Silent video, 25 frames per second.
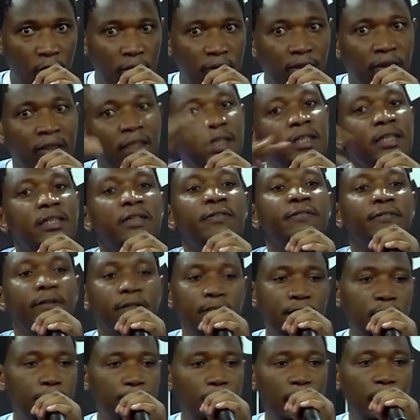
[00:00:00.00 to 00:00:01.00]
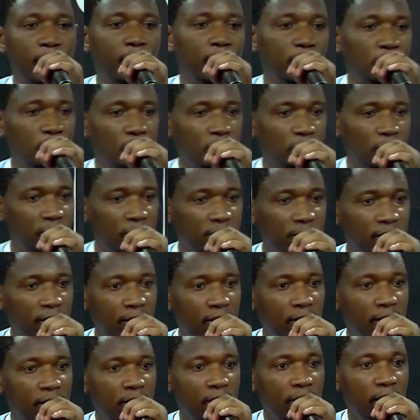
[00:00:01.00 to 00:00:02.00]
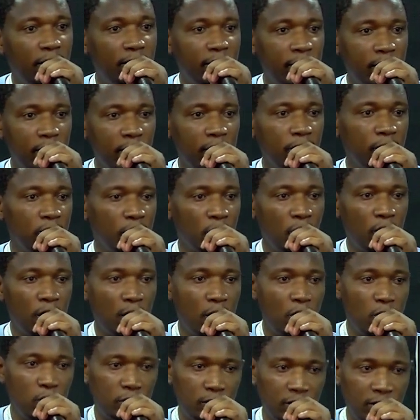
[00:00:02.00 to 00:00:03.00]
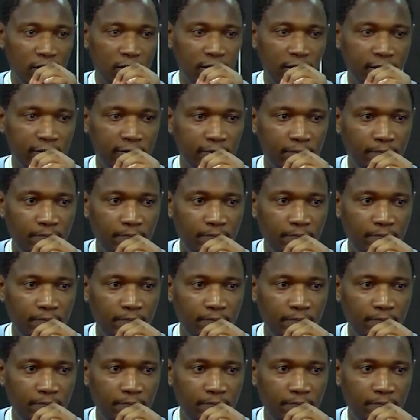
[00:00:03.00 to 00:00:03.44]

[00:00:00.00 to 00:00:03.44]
3 different applications running on a host.